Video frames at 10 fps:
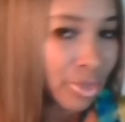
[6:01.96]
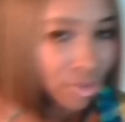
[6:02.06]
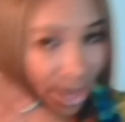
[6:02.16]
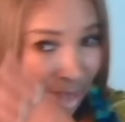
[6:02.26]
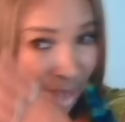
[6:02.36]

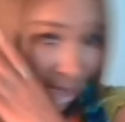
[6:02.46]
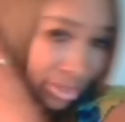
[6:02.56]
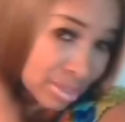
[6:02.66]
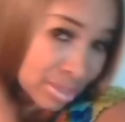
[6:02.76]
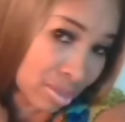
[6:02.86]
haven't
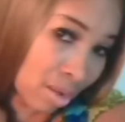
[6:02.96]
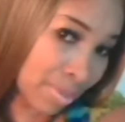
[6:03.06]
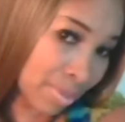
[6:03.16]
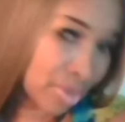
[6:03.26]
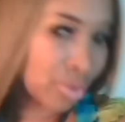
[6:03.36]
actually saw
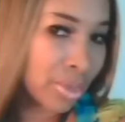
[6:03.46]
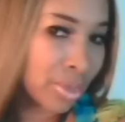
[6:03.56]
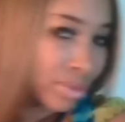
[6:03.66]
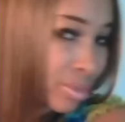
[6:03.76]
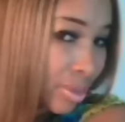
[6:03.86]
me do it.
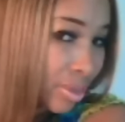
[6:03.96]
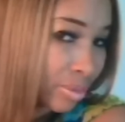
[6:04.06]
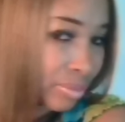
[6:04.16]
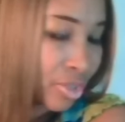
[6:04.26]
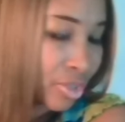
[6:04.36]
So
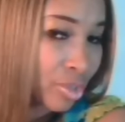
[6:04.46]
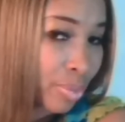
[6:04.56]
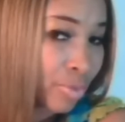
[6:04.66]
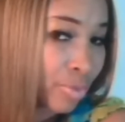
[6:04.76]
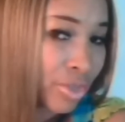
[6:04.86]
just to
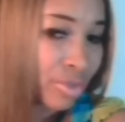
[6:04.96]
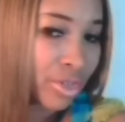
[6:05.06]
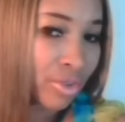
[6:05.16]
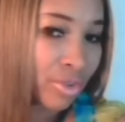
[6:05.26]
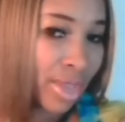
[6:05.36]
prove to you that
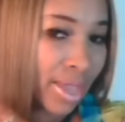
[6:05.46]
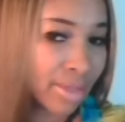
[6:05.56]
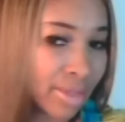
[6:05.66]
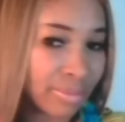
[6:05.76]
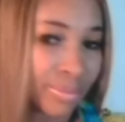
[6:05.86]
you
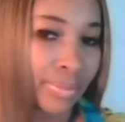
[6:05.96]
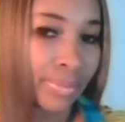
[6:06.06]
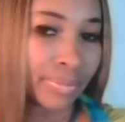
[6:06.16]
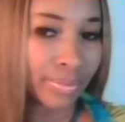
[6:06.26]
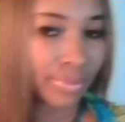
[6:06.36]
can.
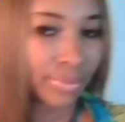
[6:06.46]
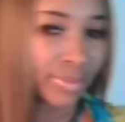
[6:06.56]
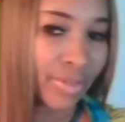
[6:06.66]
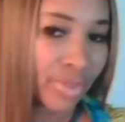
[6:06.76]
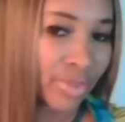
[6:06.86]

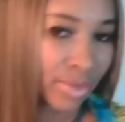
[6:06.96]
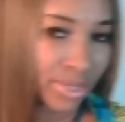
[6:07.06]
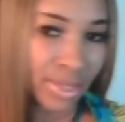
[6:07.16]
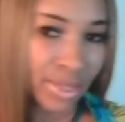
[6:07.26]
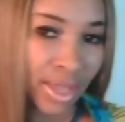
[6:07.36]
I know it's
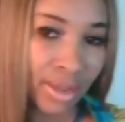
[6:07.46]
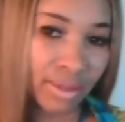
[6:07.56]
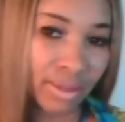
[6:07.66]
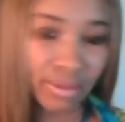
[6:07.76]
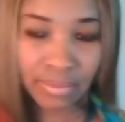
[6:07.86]
synthetic.
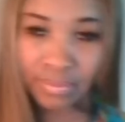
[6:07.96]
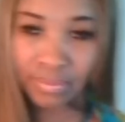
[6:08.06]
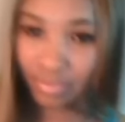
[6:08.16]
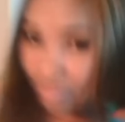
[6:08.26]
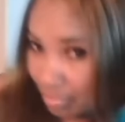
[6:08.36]

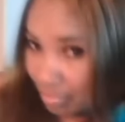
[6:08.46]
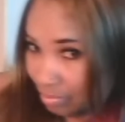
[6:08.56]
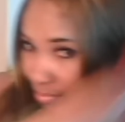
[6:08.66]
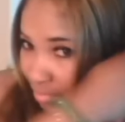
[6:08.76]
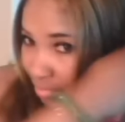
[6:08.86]

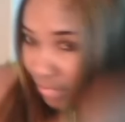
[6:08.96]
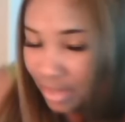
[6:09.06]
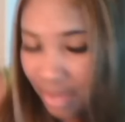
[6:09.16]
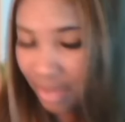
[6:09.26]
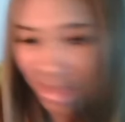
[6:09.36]

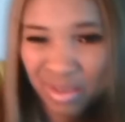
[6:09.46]
And again, I'm